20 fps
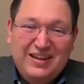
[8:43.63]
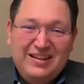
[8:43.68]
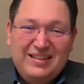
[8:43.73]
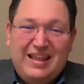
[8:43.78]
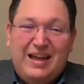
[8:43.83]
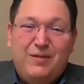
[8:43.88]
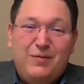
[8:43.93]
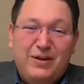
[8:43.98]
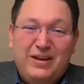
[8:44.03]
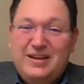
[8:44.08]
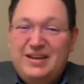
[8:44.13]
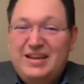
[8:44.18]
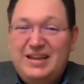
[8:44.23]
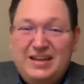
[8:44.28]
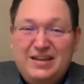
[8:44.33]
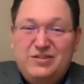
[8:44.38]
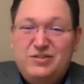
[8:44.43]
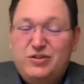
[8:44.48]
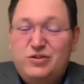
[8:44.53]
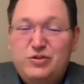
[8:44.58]
that we
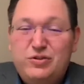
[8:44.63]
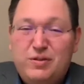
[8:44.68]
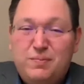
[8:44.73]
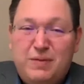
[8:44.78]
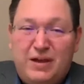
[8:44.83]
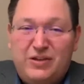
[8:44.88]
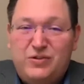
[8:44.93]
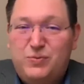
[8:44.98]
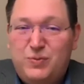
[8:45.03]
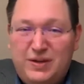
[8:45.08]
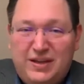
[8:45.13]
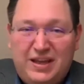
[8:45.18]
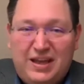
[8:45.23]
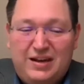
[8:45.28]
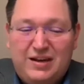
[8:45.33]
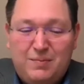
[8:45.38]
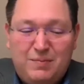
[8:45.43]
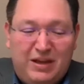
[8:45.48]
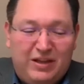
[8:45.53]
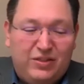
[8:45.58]
need to do the best we
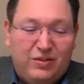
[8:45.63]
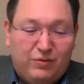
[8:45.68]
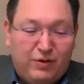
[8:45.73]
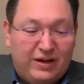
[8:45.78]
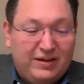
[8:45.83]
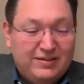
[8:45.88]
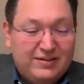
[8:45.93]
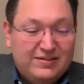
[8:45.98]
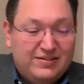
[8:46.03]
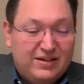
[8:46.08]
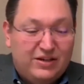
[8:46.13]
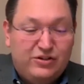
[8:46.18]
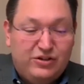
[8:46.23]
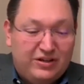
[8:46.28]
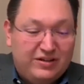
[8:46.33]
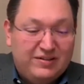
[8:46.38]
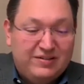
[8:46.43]
can to make the right decisions.